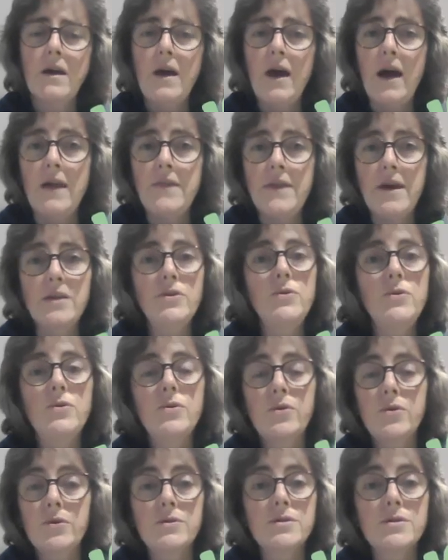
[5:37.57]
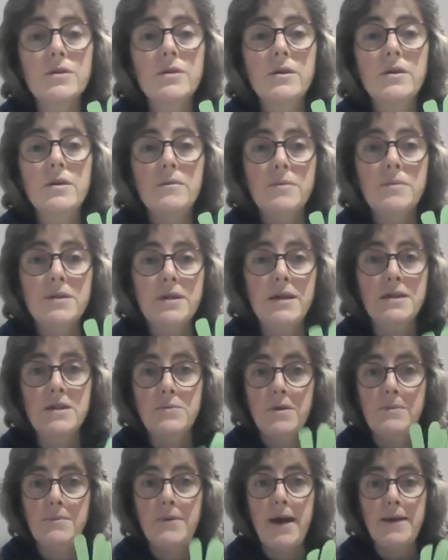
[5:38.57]
And then you could,
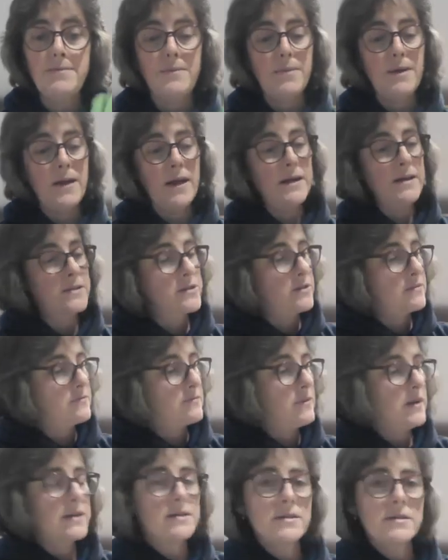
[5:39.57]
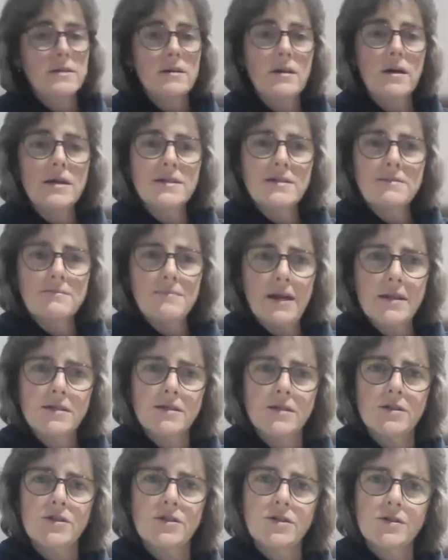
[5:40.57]
potentially with a paper plate, write a nice
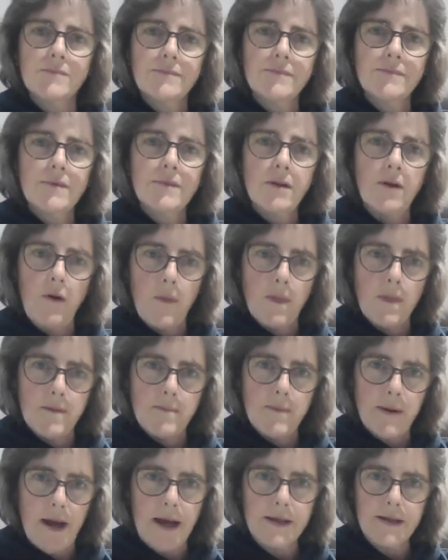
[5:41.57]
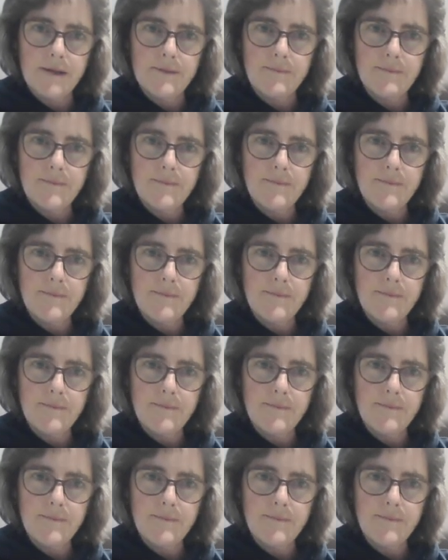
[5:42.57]
message on the back.